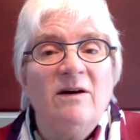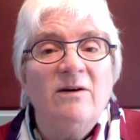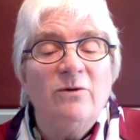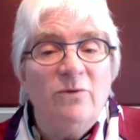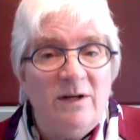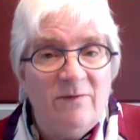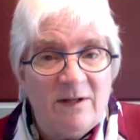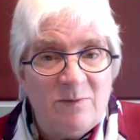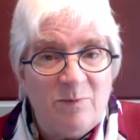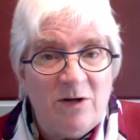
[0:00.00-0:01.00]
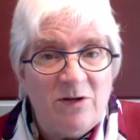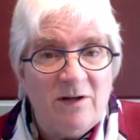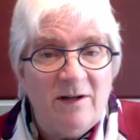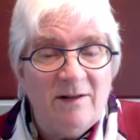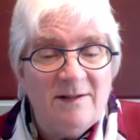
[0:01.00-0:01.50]
creative
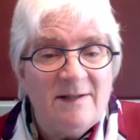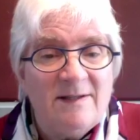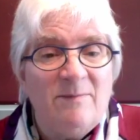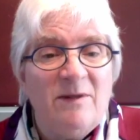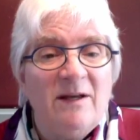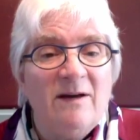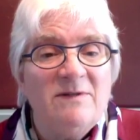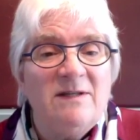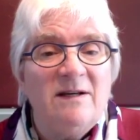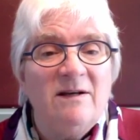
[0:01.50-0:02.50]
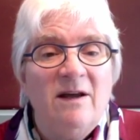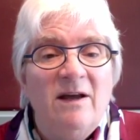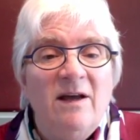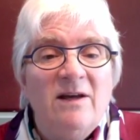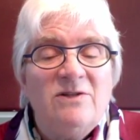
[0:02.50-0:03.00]
expression. And this is something I've seen
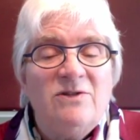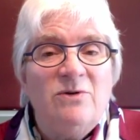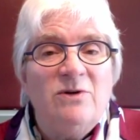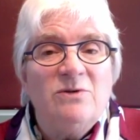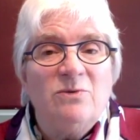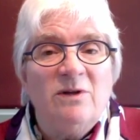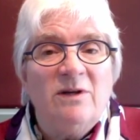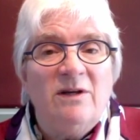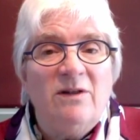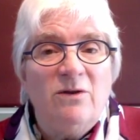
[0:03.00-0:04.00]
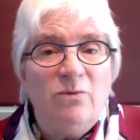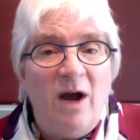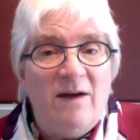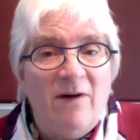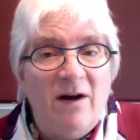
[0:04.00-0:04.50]
students really
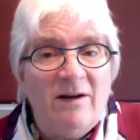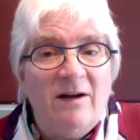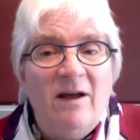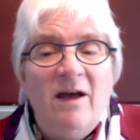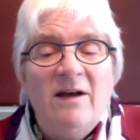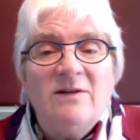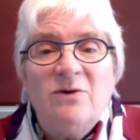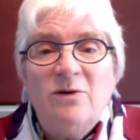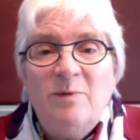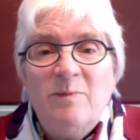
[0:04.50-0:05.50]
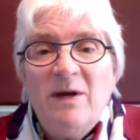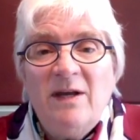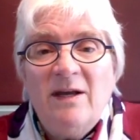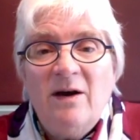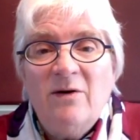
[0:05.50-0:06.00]
thrive on. So you'll be
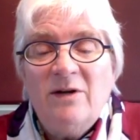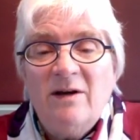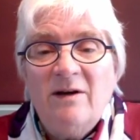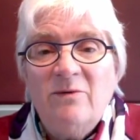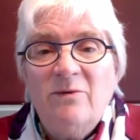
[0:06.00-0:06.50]
picking out a